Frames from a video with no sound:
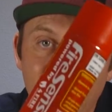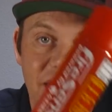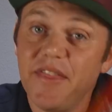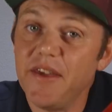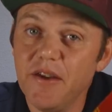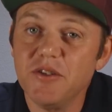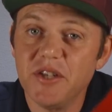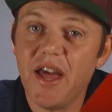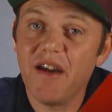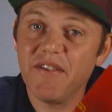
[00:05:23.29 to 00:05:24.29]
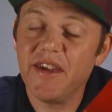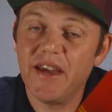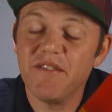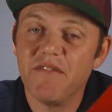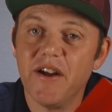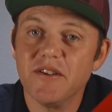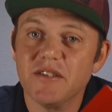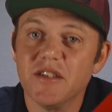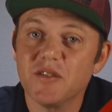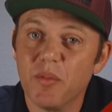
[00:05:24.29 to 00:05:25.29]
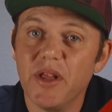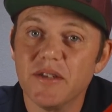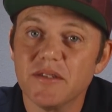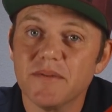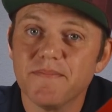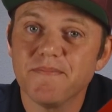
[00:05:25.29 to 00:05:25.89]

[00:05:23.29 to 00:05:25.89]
I think you should have a can of FireSense Plus.